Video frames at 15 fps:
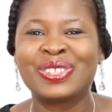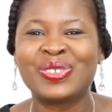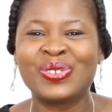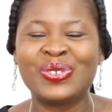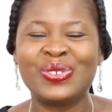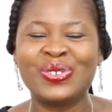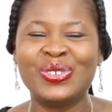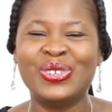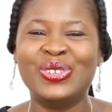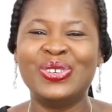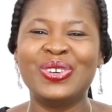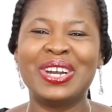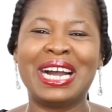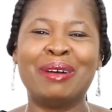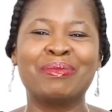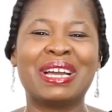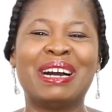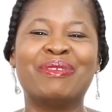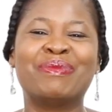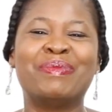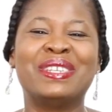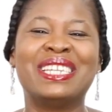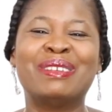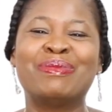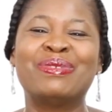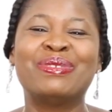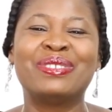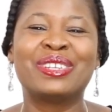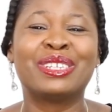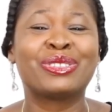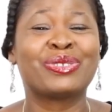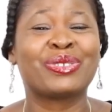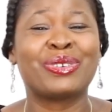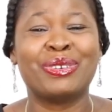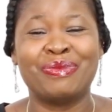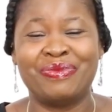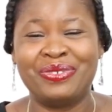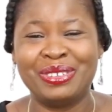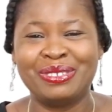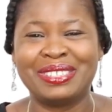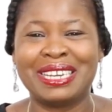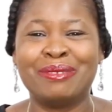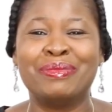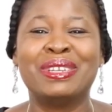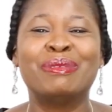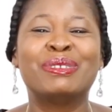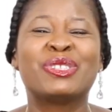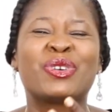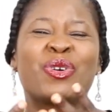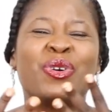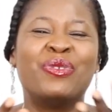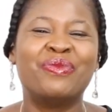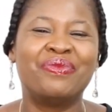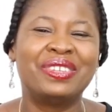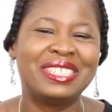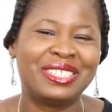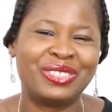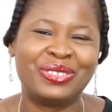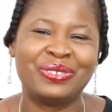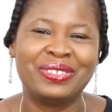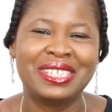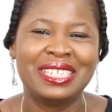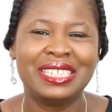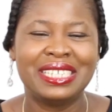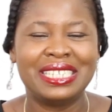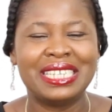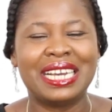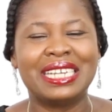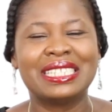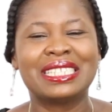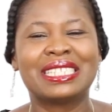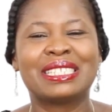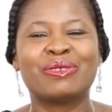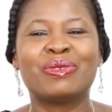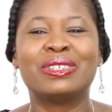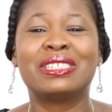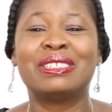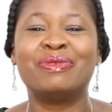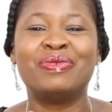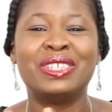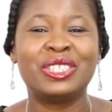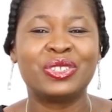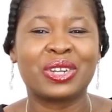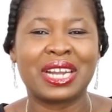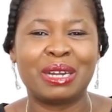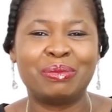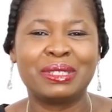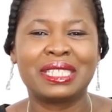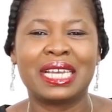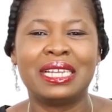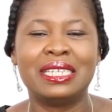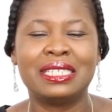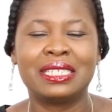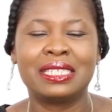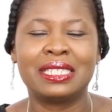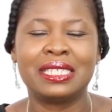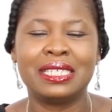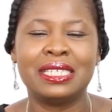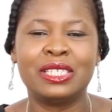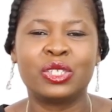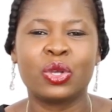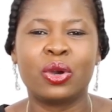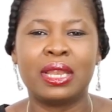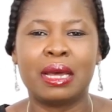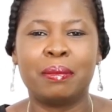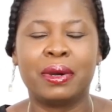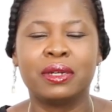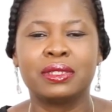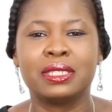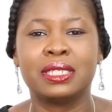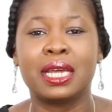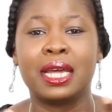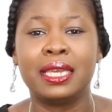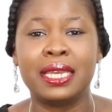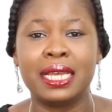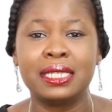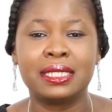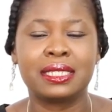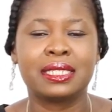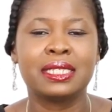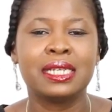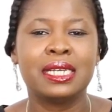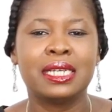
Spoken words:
I've been able not to confuse and be able to convince you that what venture capitalist is all about. In our next